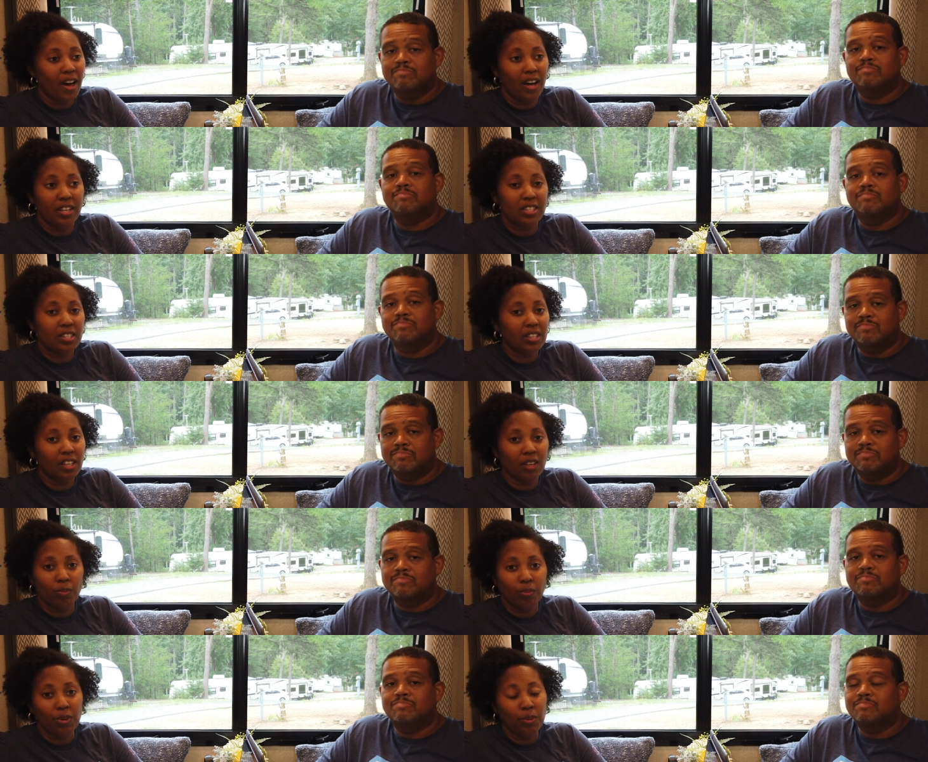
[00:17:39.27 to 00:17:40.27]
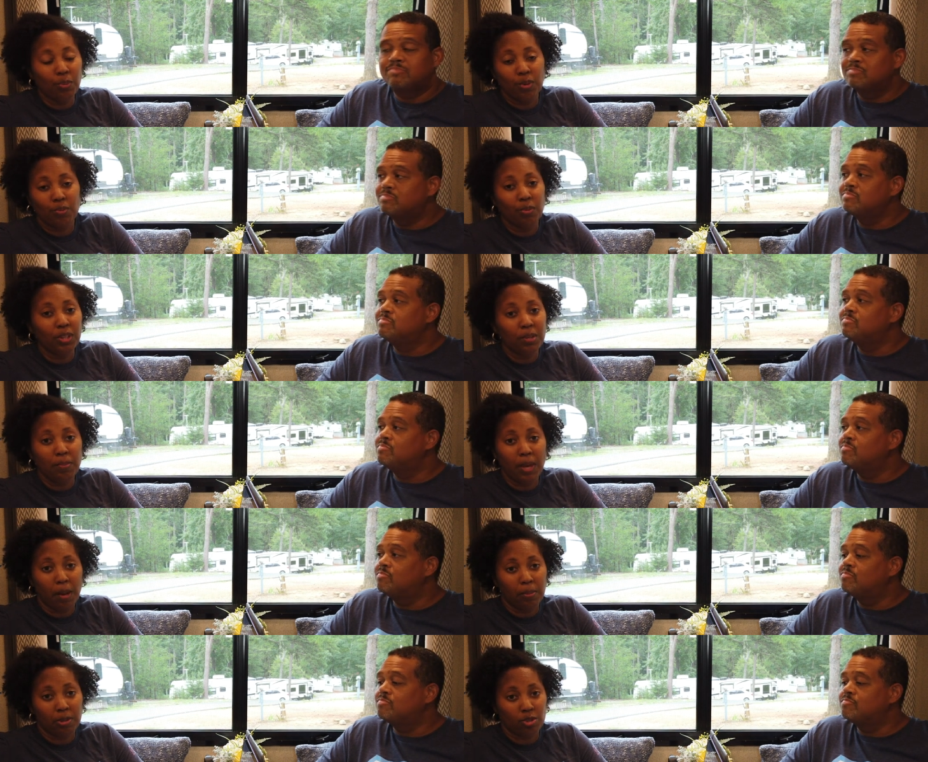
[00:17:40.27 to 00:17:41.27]
Speaker 1: Honestly, we wouldn't really
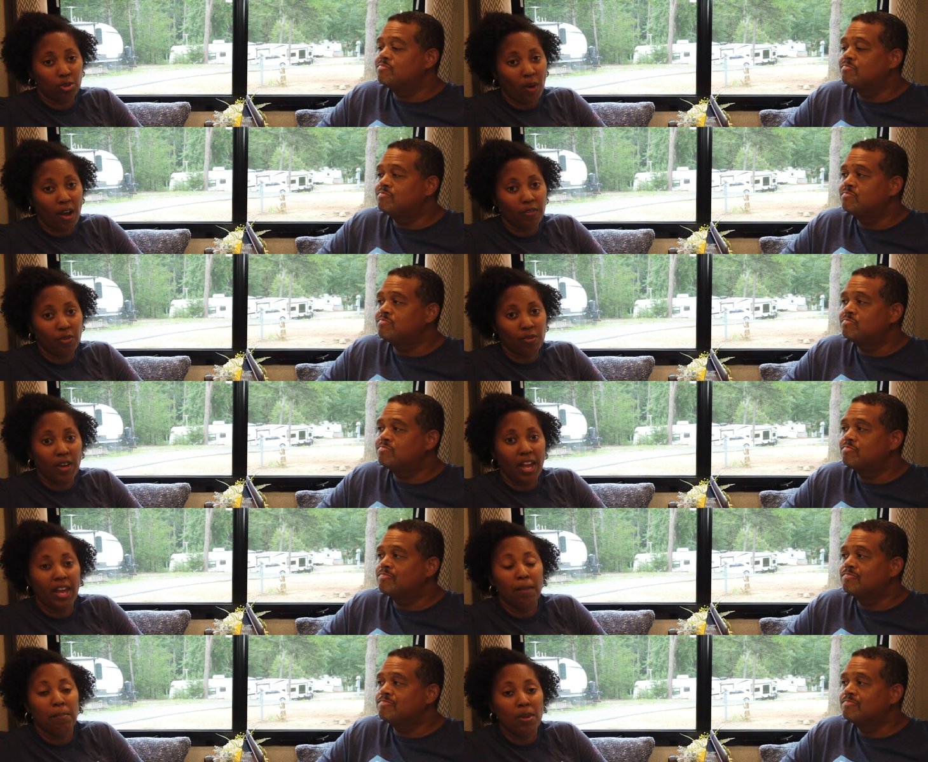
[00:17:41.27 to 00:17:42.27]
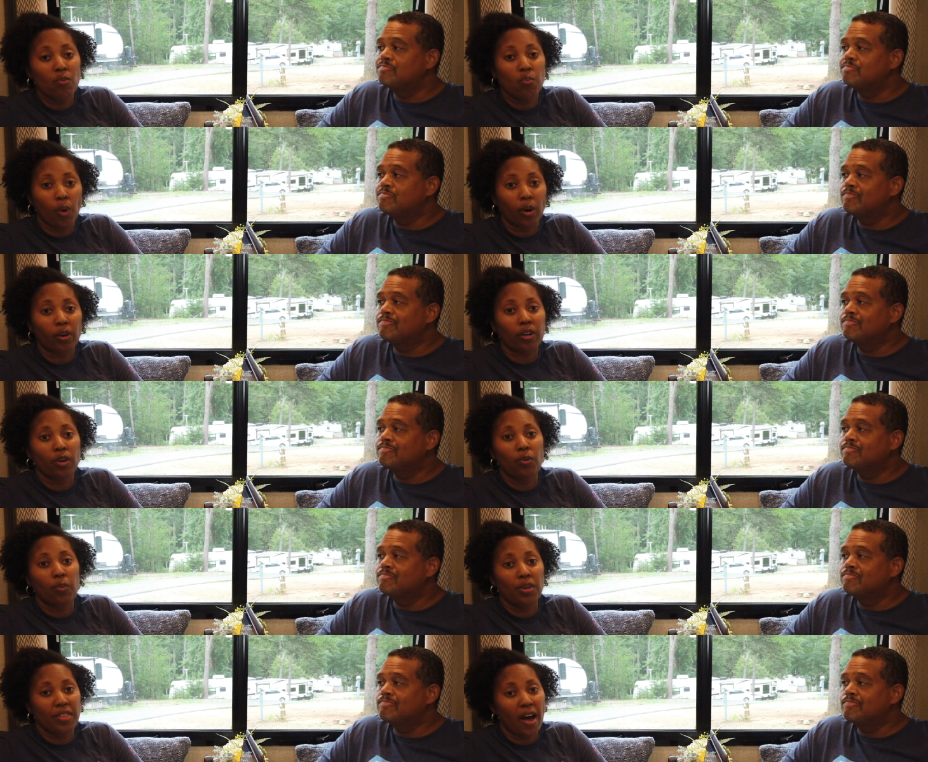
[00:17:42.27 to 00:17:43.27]
be able to travel and me work
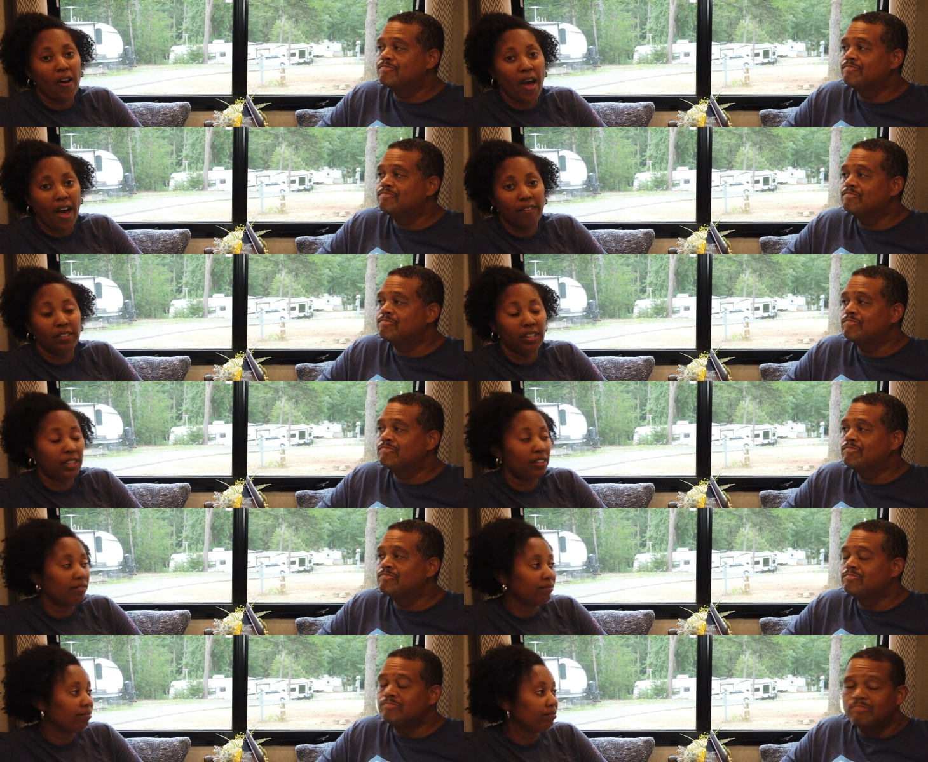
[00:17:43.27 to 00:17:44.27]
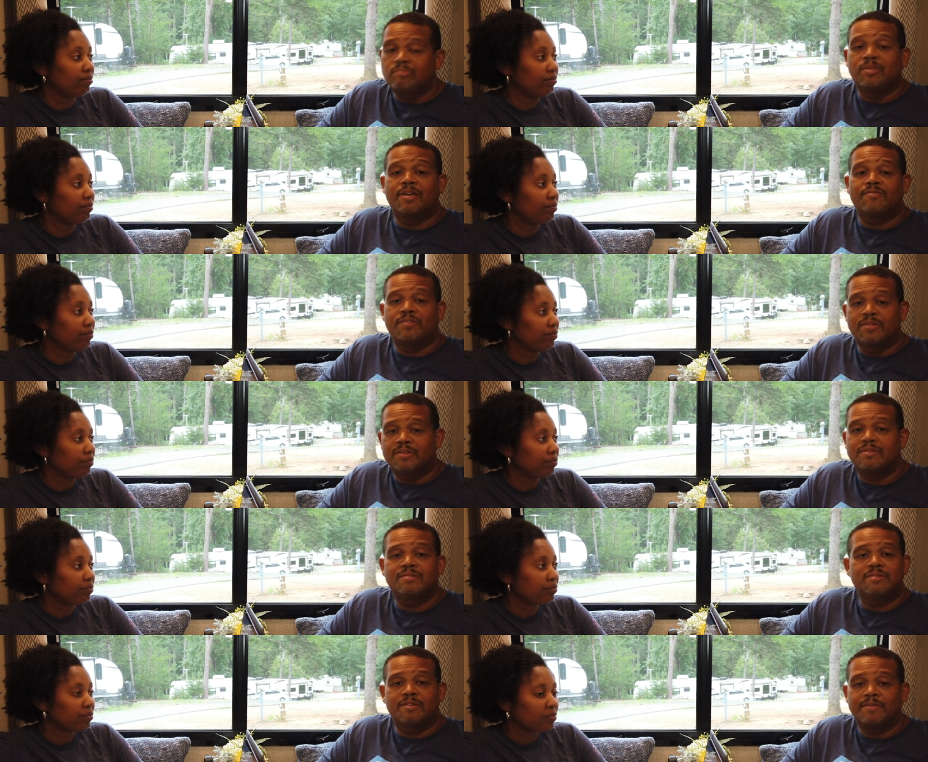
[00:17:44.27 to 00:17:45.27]
without having it.
Speaker 2: Definitely.
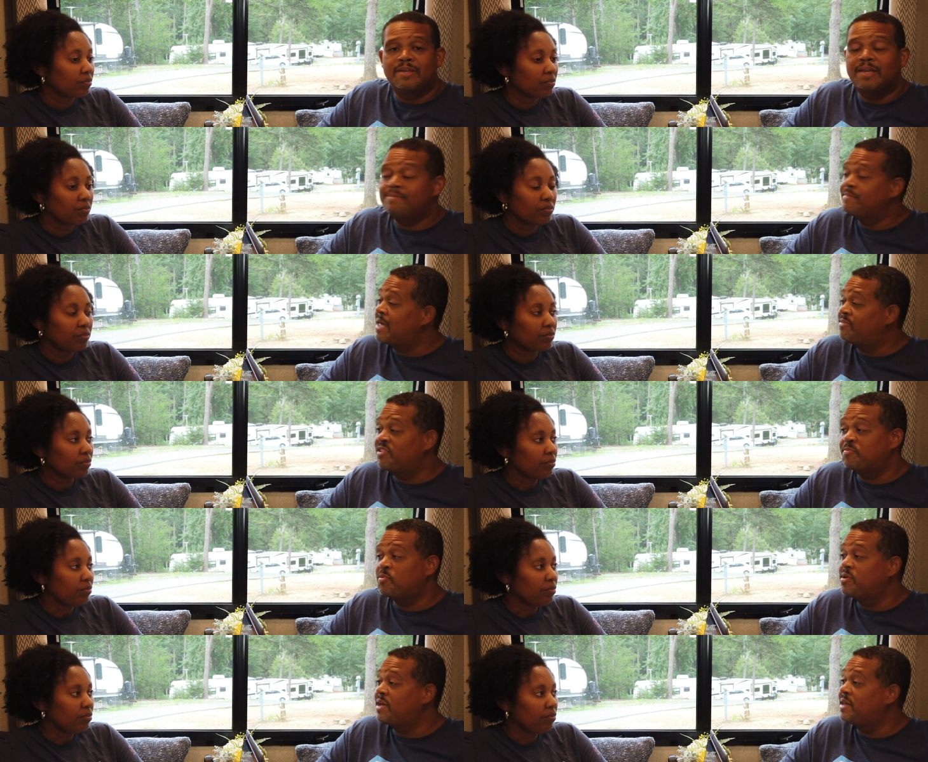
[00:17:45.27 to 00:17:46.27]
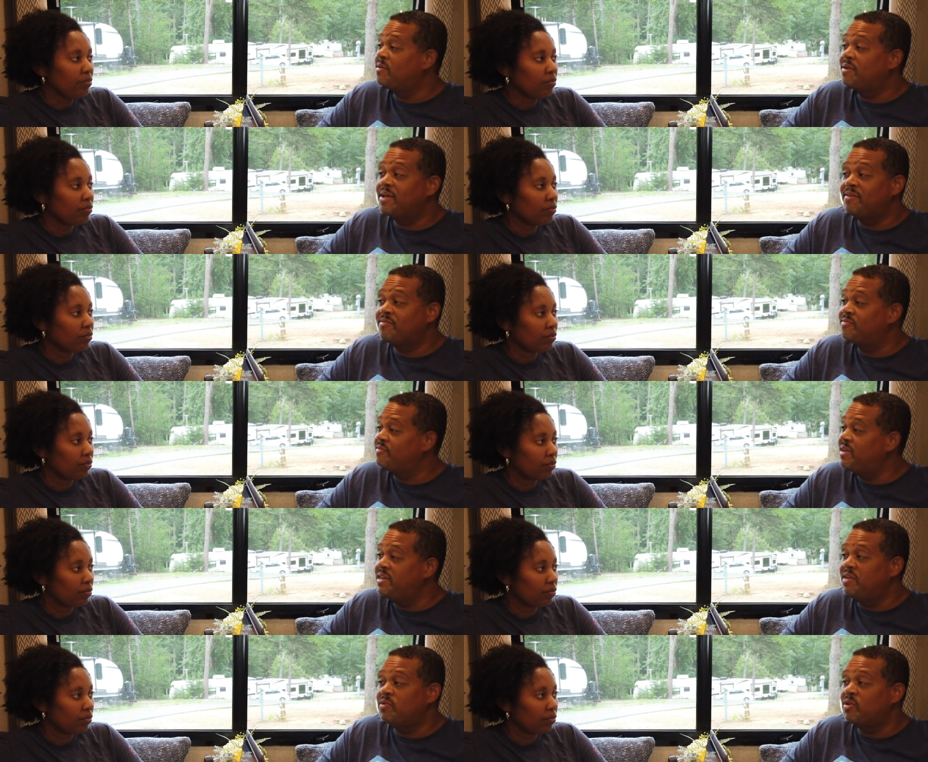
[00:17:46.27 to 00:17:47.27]
I mean, at this point, I don't have
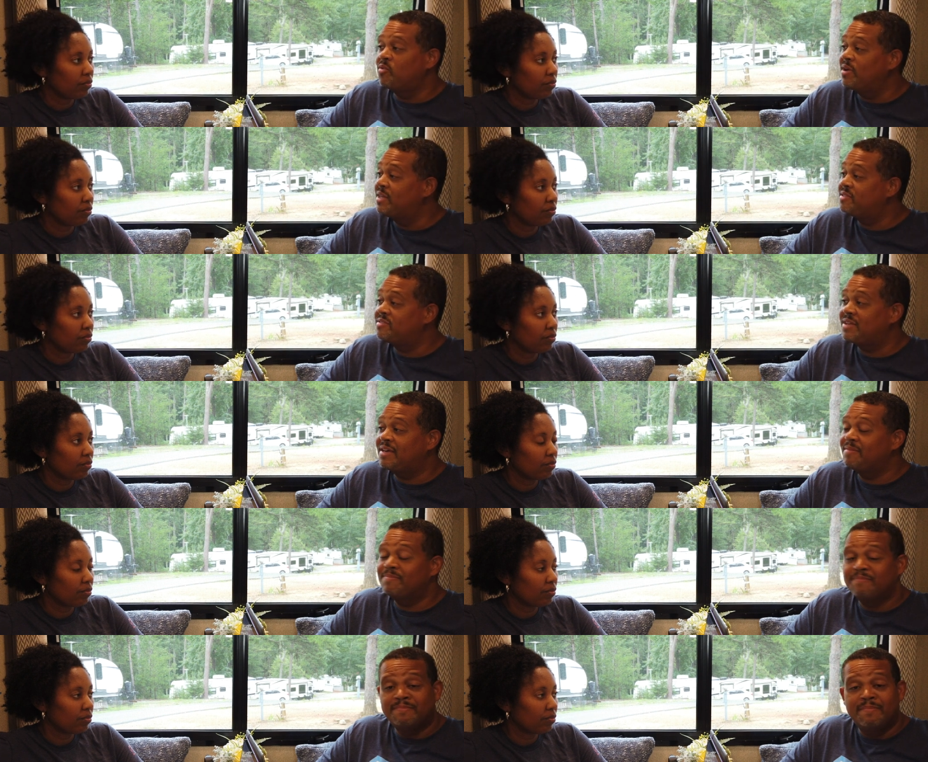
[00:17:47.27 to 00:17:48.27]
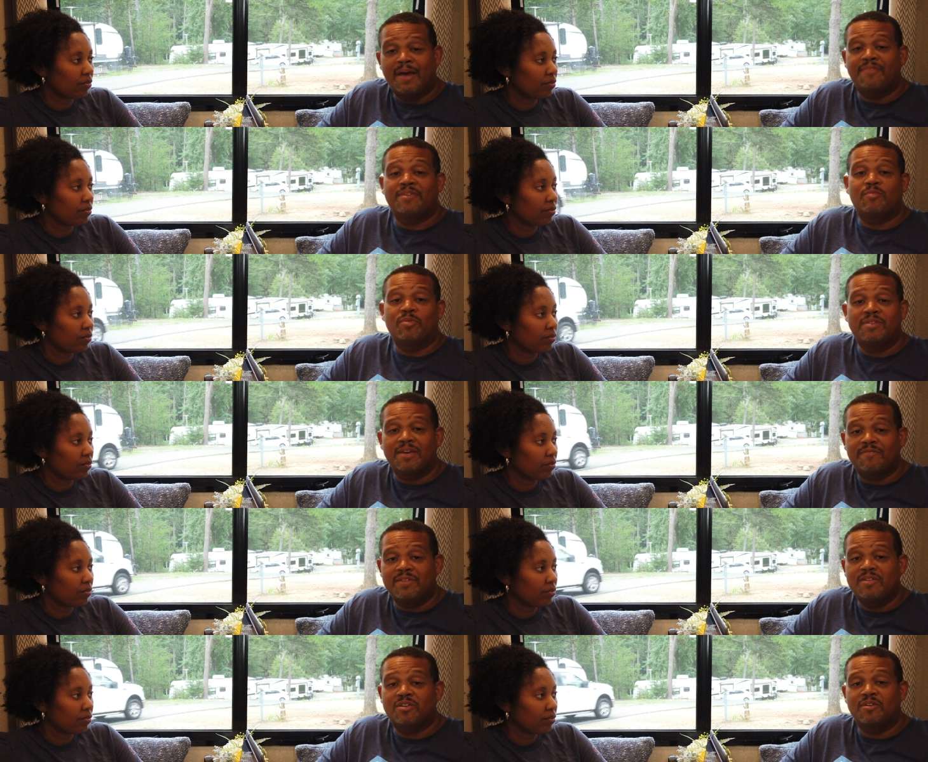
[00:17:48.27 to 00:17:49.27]
any regrets. I think we
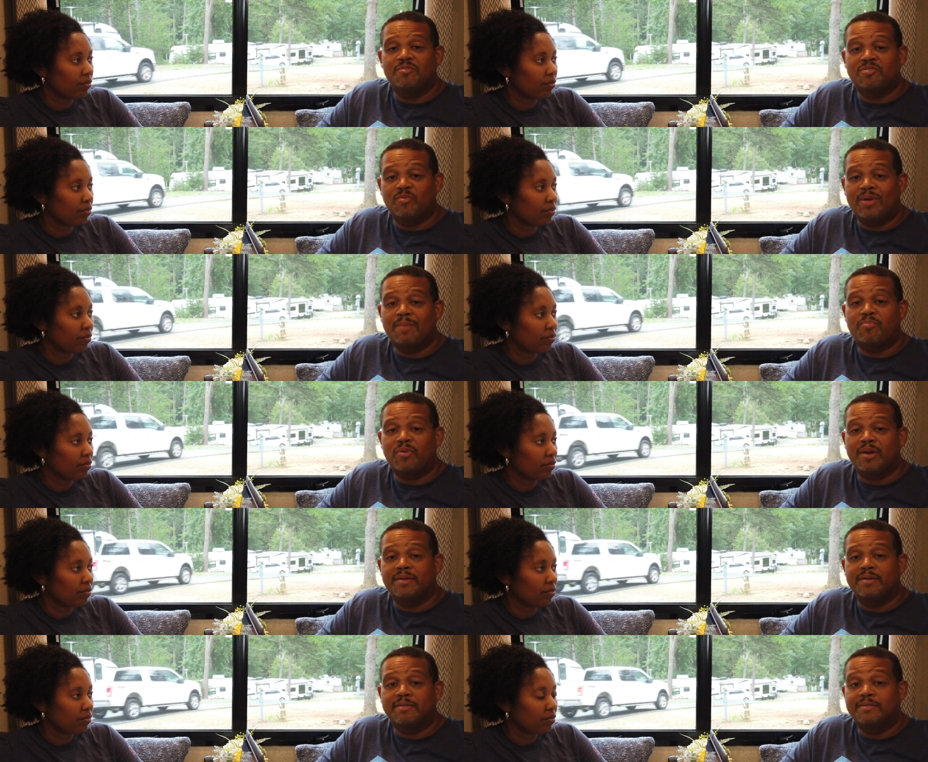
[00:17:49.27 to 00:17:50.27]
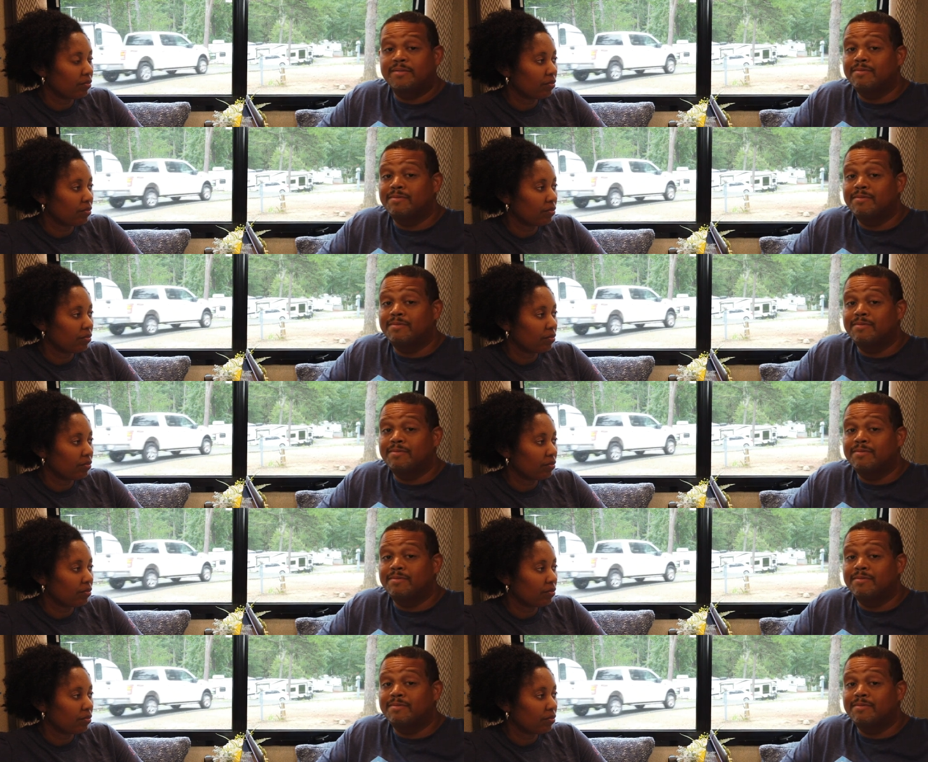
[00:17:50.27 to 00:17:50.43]
definitely chose the right product,